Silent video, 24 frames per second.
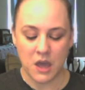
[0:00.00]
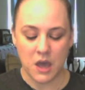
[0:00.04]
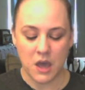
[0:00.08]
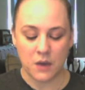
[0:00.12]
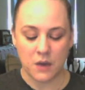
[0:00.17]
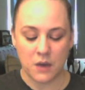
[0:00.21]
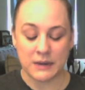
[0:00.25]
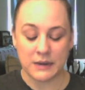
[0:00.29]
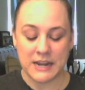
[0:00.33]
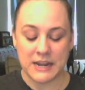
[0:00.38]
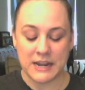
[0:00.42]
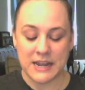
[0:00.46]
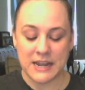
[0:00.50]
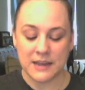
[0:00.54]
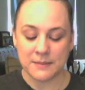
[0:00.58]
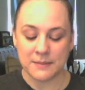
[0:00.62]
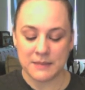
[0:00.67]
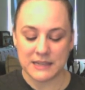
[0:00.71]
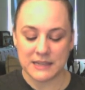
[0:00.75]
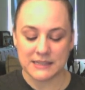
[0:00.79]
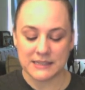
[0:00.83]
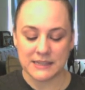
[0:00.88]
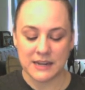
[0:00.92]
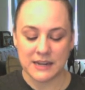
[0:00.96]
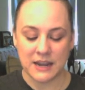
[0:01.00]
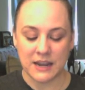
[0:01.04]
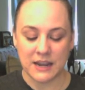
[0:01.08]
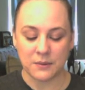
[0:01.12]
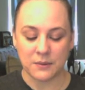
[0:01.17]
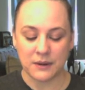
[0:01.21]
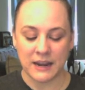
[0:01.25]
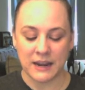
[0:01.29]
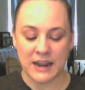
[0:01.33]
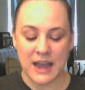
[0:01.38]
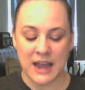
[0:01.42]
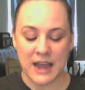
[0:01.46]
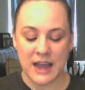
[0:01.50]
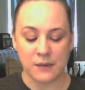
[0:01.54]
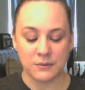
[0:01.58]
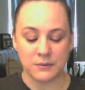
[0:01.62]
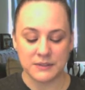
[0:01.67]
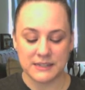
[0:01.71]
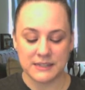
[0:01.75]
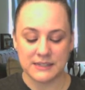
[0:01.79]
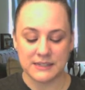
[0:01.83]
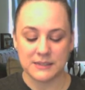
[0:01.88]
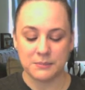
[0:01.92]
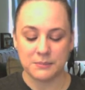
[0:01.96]
When he commits iniquity, I will
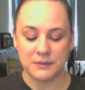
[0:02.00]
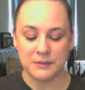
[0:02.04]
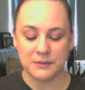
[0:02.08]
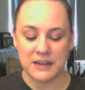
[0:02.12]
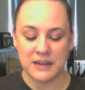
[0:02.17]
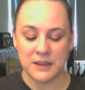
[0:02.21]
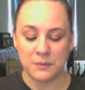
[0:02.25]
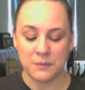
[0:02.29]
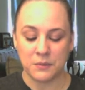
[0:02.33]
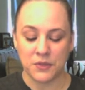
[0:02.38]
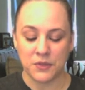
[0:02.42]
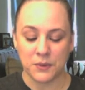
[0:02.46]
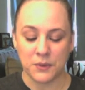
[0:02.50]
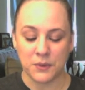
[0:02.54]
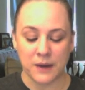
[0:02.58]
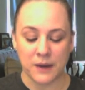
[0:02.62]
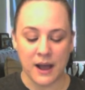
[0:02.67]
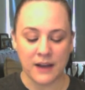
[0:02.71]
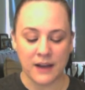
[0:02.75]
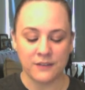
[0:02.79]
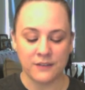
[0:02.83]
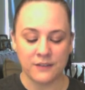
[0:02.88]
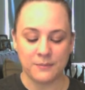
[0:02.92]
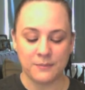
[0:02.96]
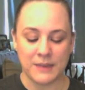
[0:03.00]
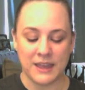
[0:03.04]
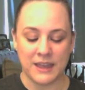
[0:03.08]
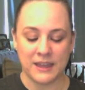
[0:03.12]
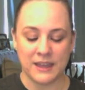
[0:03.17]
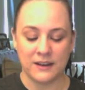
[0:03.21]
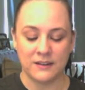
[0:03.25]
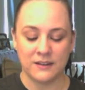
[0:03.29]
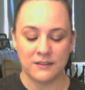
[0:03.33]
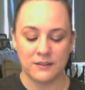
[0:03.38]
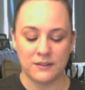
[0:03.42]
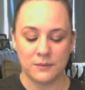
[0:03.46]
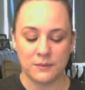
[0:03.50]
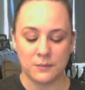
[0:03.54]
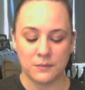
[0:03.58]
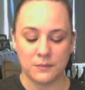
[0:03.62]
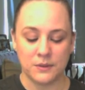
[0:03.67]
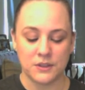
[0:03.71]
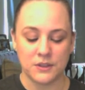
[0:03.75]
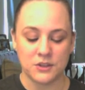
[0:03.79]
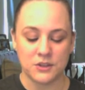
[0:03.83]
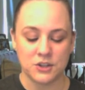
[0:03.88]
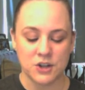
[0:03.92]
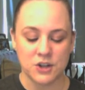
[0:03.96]
discipline him with the rod of men,
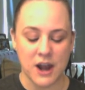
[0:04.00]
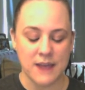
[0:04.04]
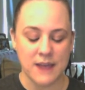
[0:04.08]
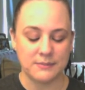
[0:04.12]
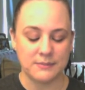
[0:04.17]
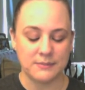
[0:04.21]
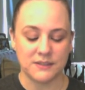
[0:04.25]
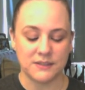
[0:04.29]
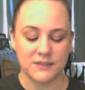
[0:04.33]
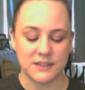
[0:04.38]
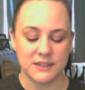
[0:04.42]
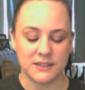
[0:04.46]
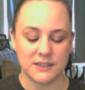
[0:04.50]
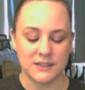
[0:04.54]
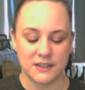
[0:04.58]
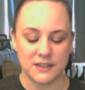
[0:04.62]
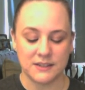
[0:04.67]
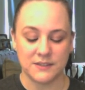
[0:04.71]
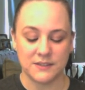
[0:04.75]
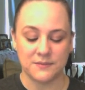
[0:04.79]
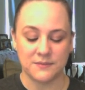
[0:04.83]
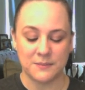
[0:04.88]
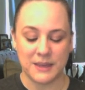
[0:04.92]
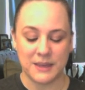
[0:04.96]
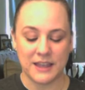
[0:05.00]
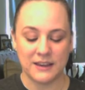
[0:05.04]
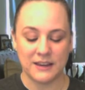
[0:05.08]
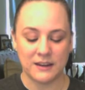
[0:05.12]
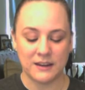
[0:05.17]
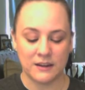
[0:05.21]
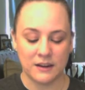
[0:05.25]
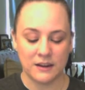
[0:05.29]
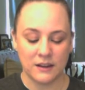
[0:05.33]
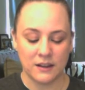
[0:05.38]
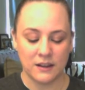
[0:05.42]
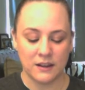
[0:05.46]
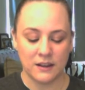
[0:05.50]
with the stripes of the sons of men.